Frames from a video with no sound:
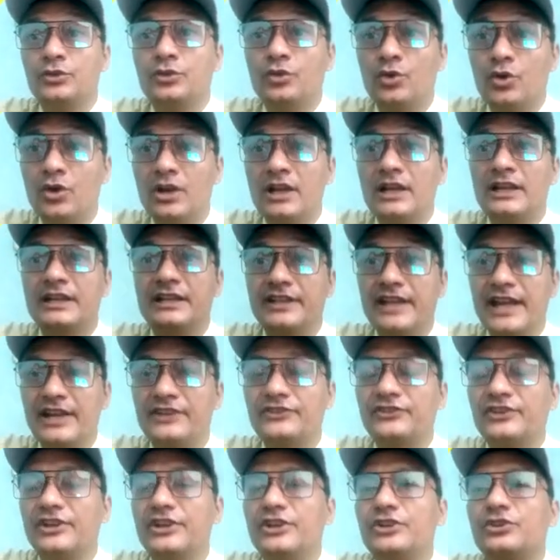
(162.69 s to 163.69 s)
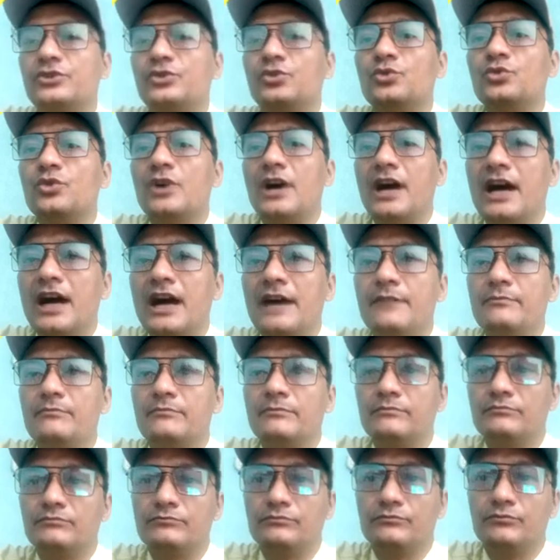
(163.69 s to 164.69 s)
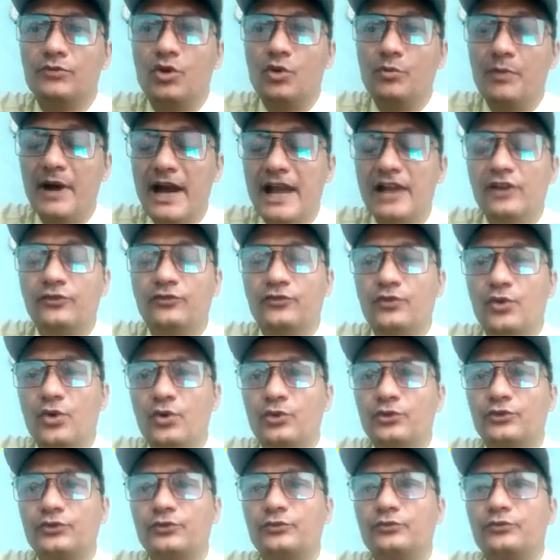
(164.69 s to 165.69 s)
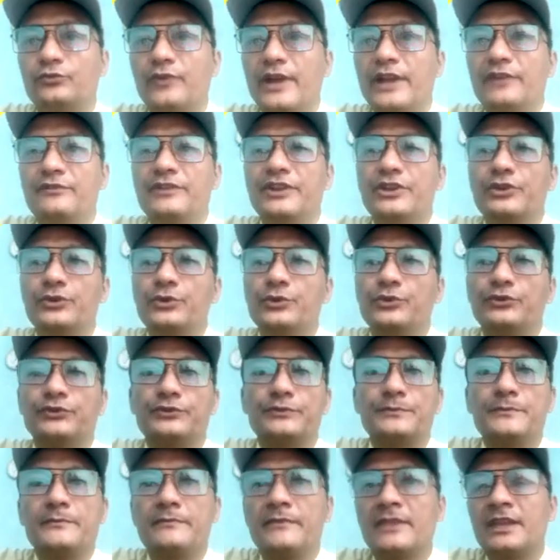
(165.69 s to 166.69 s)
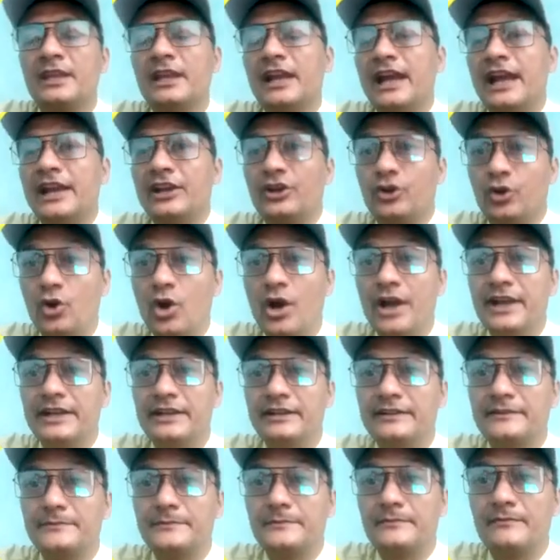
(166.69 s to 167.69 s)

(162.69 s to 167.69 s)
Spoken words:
Google gets into our mobile phones when we use Android.